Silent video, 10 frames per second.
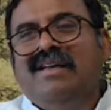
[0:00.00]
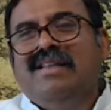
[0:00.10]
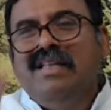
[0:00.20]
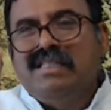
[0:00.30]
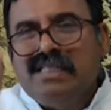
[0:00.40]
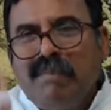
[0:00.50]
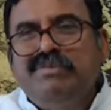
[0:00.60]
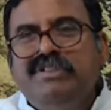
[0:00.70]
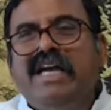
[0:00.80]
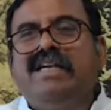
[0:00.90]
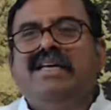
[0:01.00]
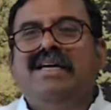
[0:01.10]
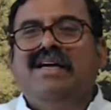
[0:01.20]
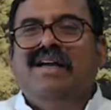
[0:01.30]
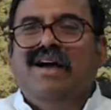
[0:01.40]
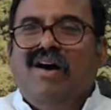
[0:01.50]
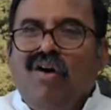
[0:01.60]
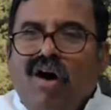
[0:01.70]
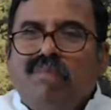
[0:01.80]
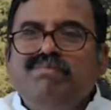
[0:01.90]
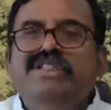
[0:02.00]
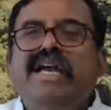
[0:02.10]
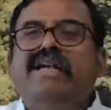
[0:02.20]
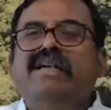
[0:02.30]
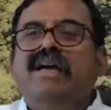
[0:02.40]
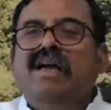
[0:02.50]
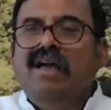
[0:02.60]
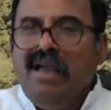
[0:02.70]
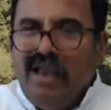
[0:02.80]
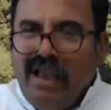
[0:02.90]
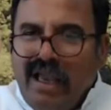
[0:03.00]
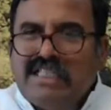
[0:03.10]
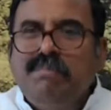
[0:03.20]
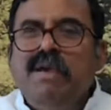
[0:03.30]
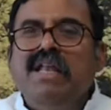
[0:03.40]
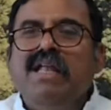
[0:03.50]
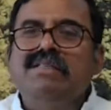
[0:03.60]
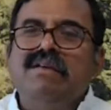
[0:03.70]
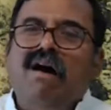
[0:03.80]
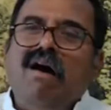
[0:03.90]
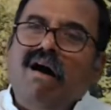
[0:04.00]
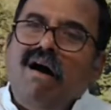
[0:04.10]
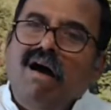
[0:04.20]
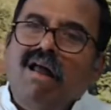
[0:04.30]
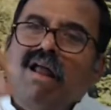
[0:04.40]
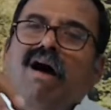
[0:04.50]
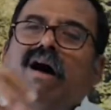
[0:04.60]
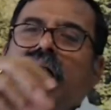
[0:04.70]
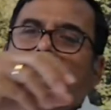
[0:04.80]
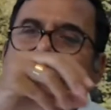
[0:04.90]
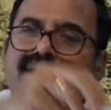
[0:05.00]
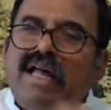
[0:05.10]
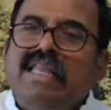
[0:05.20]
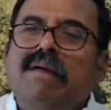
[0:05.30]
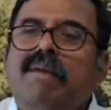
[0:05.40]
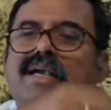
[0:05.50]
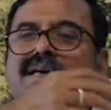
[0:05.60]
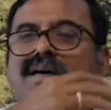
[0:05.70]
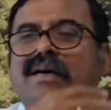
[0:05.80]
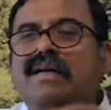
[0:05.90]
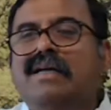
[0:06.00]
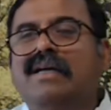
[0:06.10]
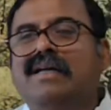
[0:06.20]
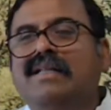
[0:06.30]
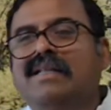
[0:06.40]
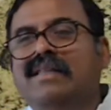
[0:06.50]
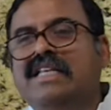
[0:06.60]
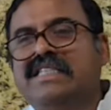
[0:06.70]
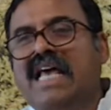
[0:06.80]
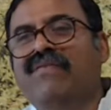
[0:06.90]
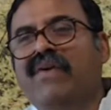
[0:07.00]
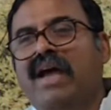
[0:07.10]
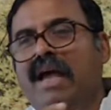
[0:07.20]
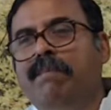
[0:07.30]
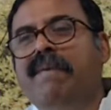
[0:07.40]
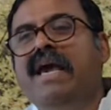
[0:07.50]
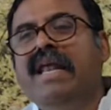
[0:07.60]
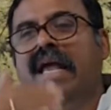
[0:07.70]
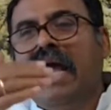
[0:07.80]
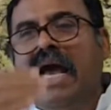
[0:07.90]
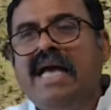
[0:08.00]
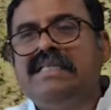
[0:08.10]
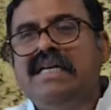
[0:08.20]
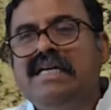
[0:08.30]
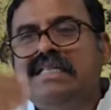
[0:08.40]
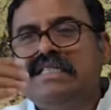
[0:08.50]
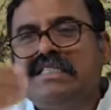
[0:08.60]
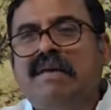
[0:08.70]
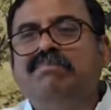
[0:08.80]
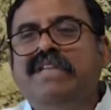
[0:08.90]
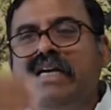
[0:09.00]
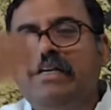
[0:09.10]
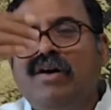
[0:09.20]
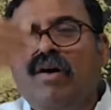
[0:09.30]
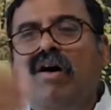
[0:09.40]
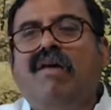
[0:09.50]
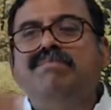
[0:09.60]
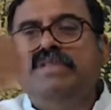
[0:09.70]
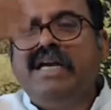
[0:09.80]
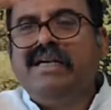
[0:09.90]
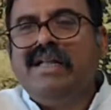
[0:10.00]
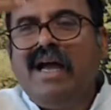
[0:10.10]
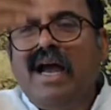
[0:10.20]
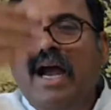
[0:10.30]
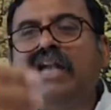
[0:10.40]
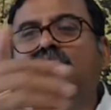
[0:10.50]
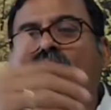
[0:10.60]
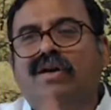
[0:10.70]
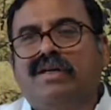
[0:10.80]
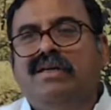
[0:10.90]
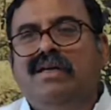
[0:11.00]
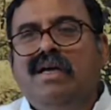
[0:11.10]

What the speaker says: The subject, object, experience are nothing but the self appearing as subject, object, and thought.